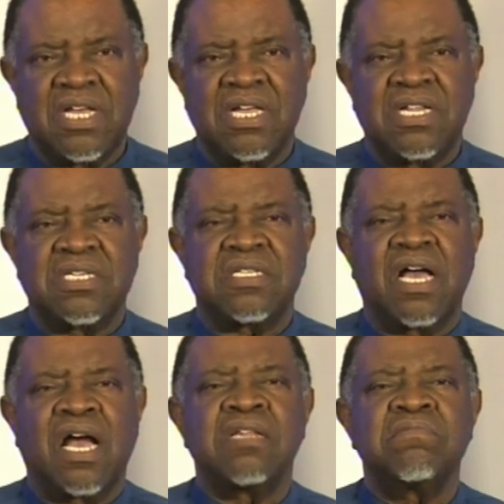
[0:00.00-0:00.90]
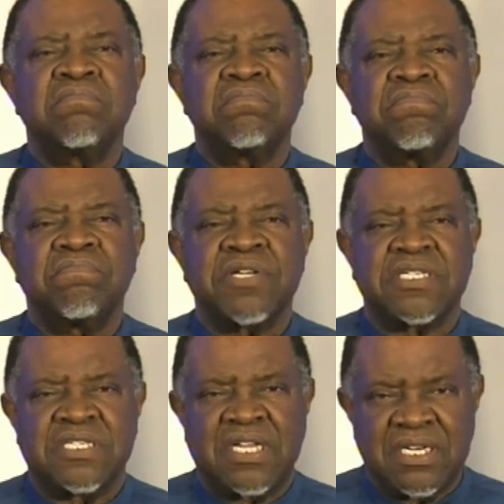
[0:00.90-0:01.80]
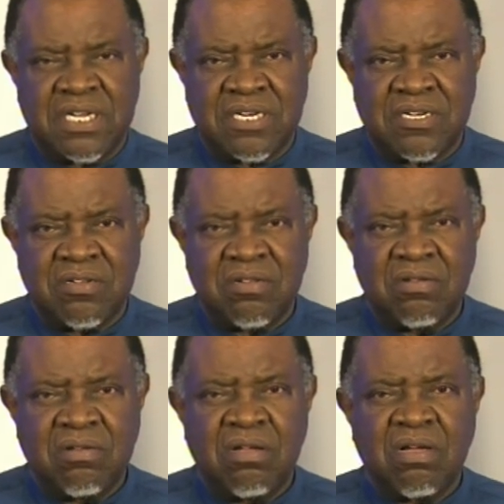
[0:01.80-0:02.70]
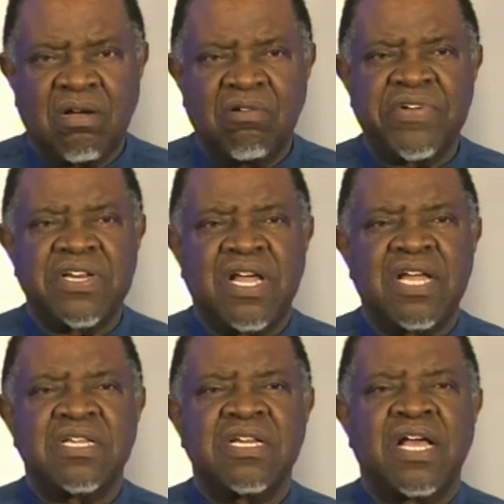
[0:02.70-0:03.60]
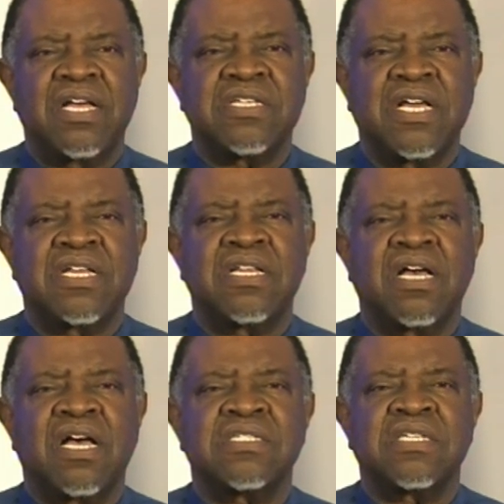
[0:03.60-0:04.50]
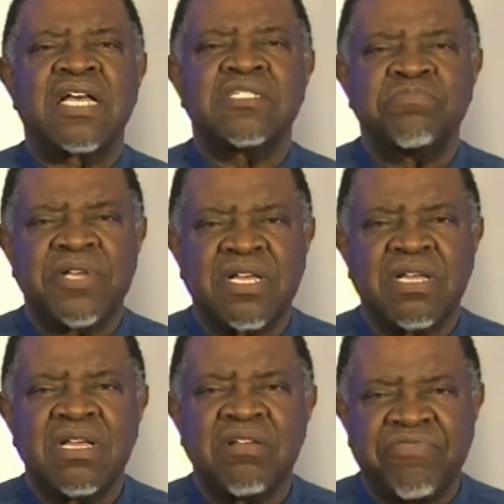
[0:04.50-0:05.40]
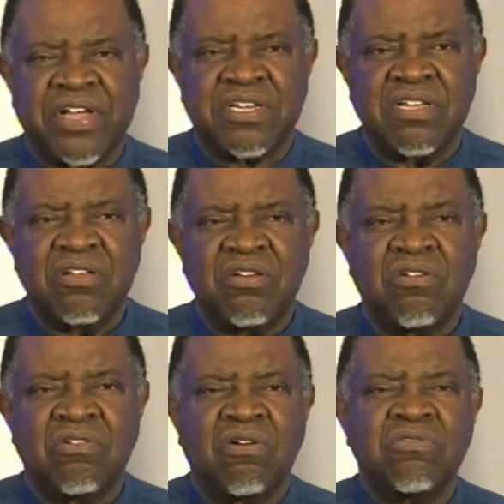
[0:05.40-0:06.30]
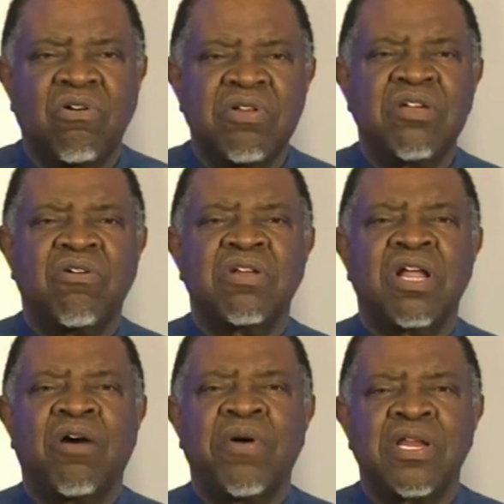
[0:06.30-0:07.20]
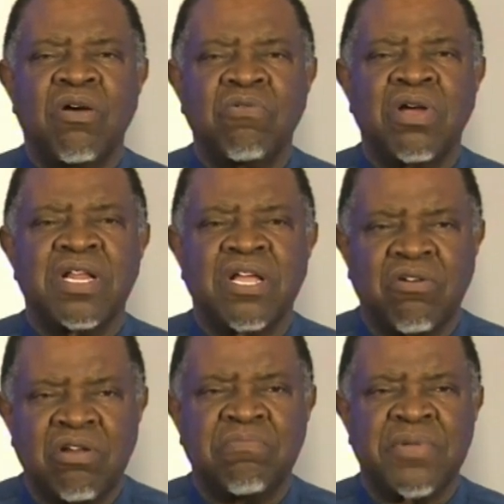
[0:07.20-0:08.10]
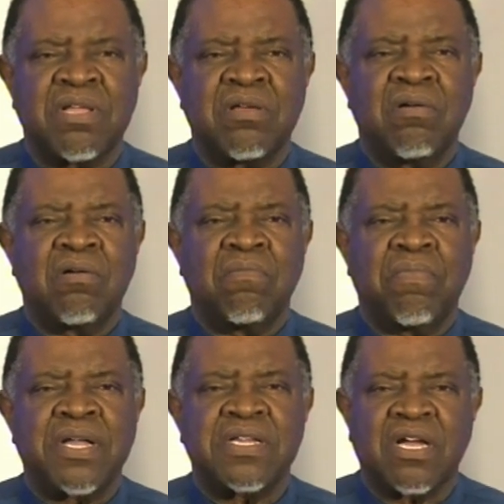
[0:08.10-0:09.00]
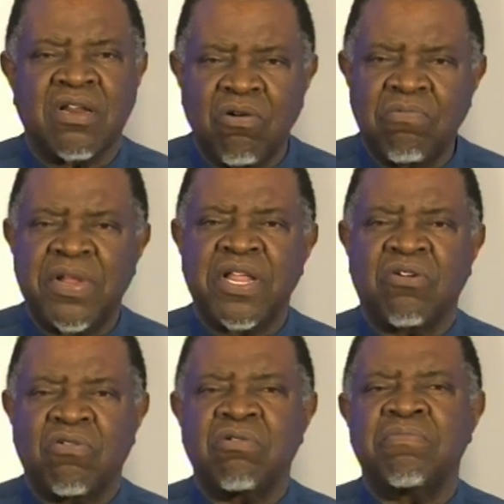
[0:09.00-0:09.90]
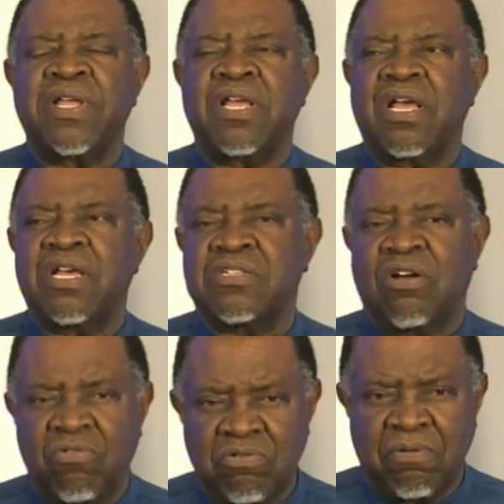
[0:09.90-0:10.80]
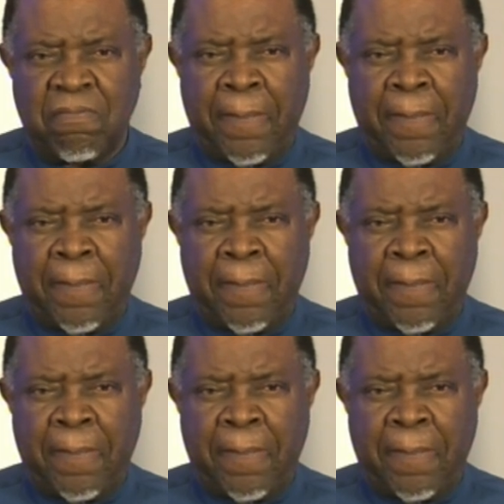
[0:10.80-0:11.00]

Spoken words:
It is unprecedented. COVID-19 has had a seismic effect, not only on our local economy, but the global economy as a whole.